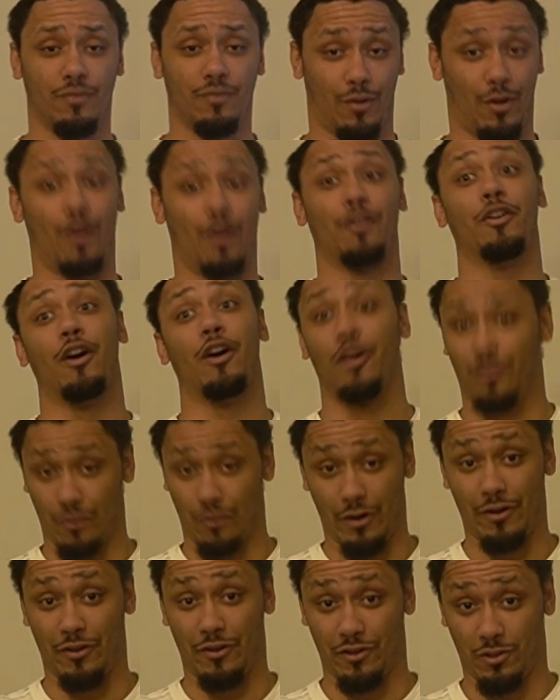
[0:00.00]
on the other
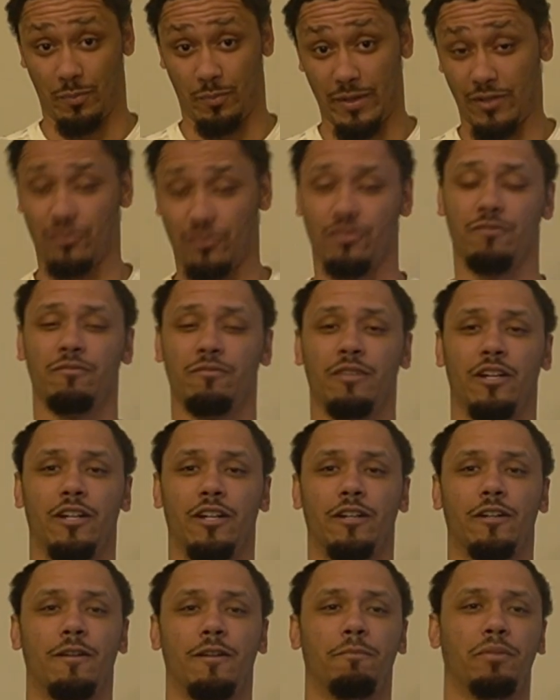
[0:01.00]
end of the spectrum,
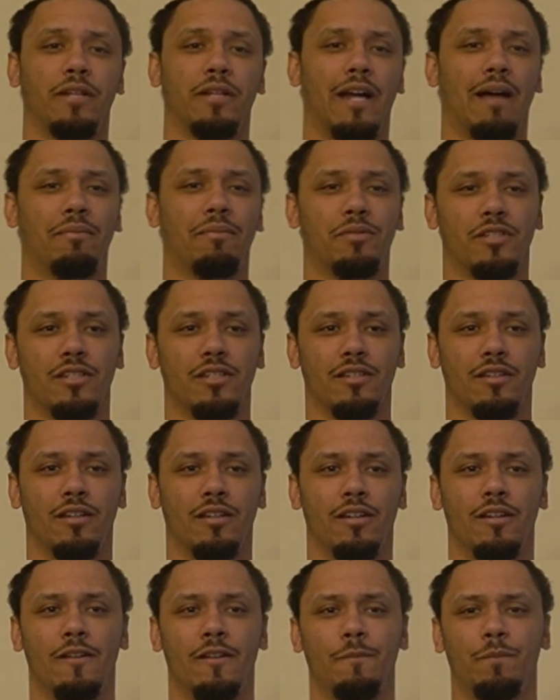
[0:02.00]
complete opposite
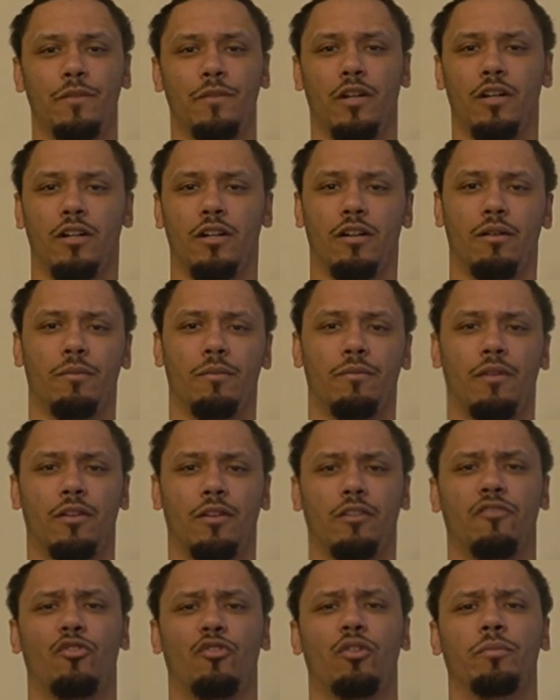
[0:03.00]
on
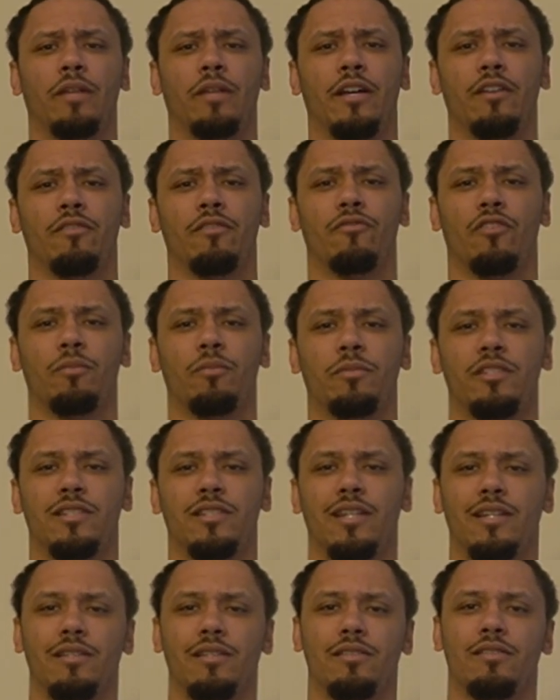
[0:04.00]
the form ladder from the
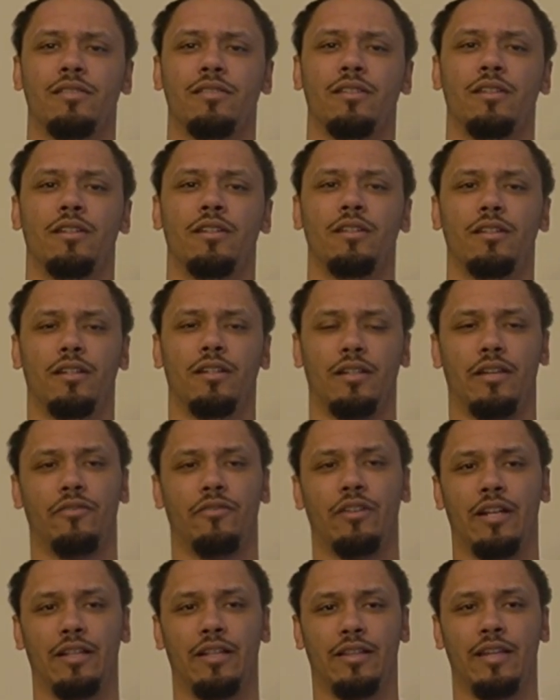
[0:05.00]
Saints,
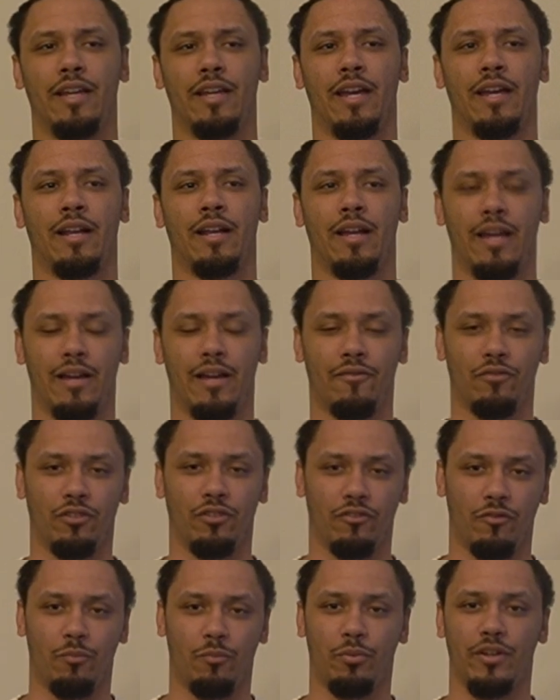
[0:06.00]
given that they had a handful
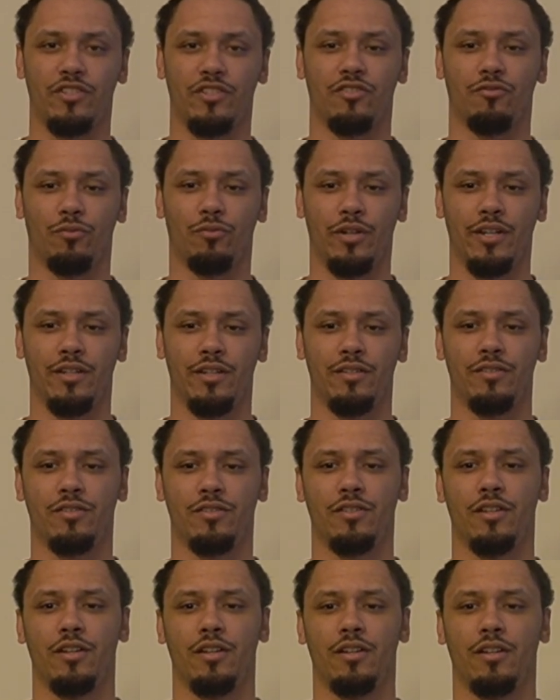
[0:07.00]
of impressive wins
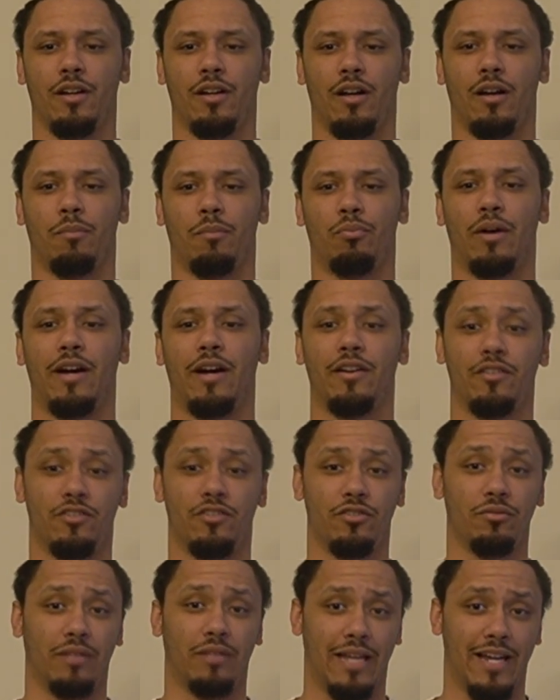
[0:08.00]
prior
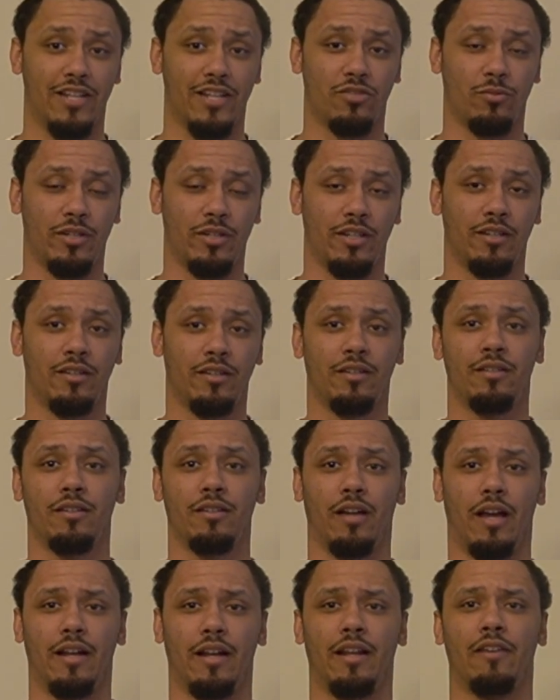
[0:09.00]
to last week,
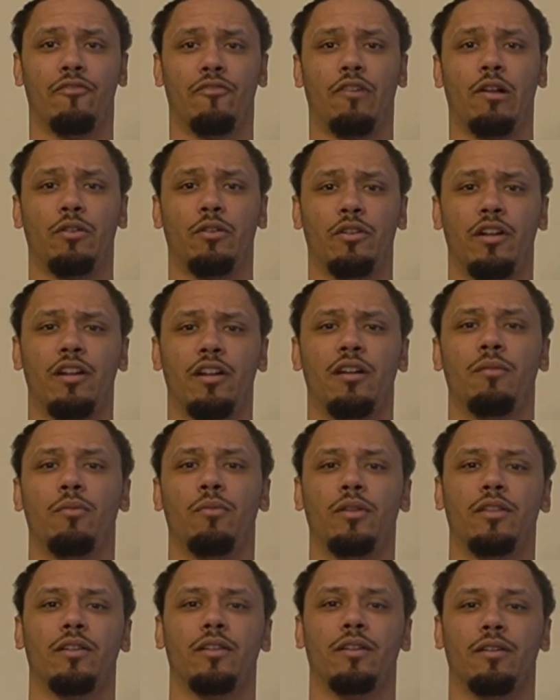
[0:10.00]
and then followed it up
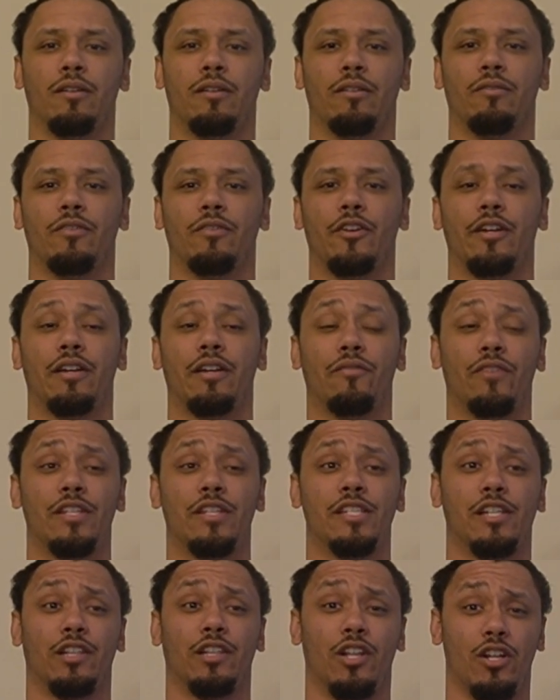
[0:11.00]
with a very
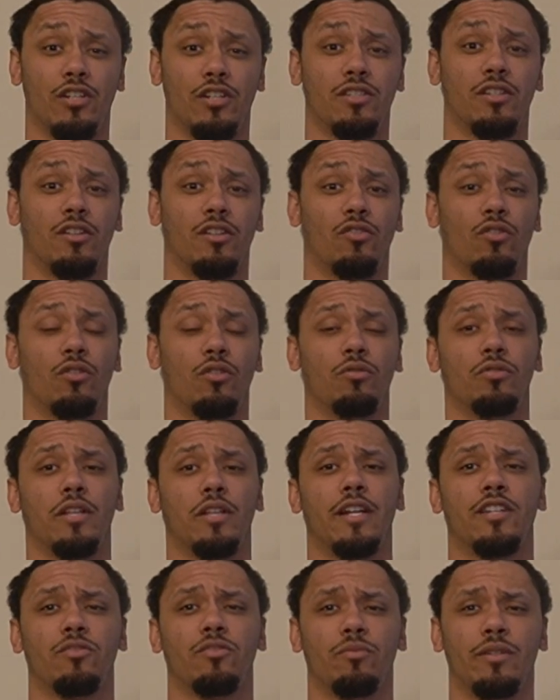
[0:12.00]
convincing loss to the Crows
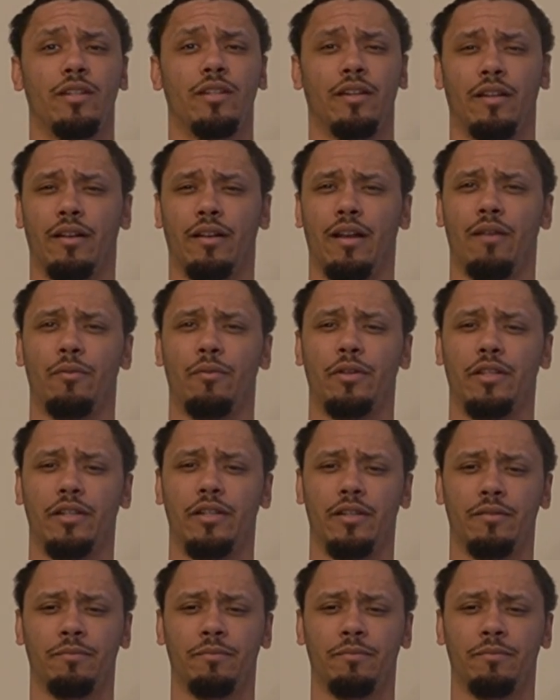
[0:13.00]
last week, and not really